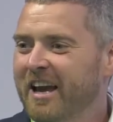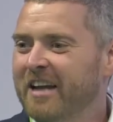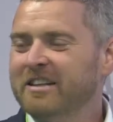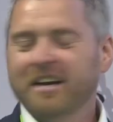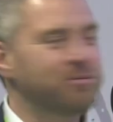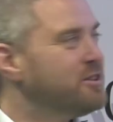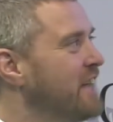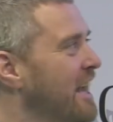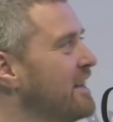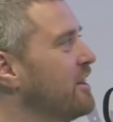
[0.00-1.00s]
It was
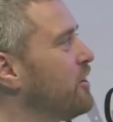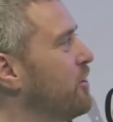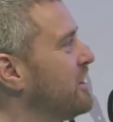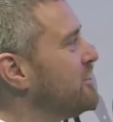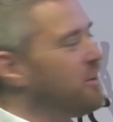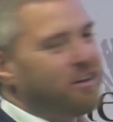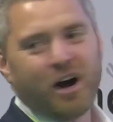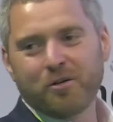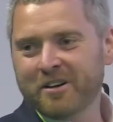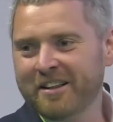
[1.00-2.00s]
taking the learning, so they
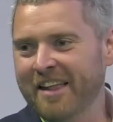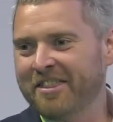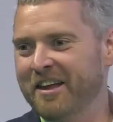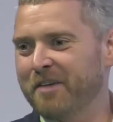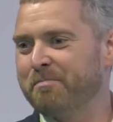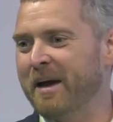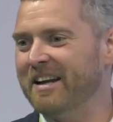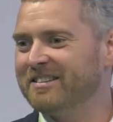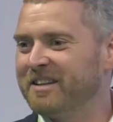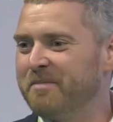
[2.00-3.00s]
got rid of that thick base.